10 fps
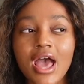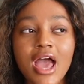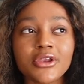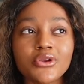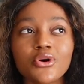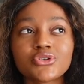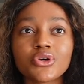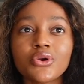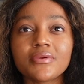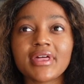And you
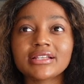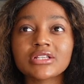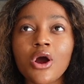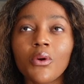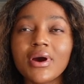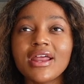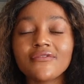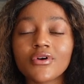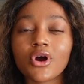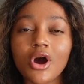also know that
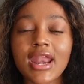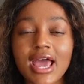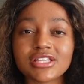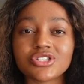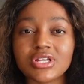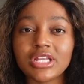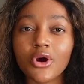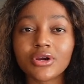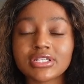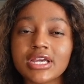whatever God has really
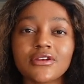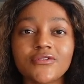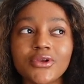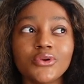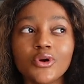ordained for you,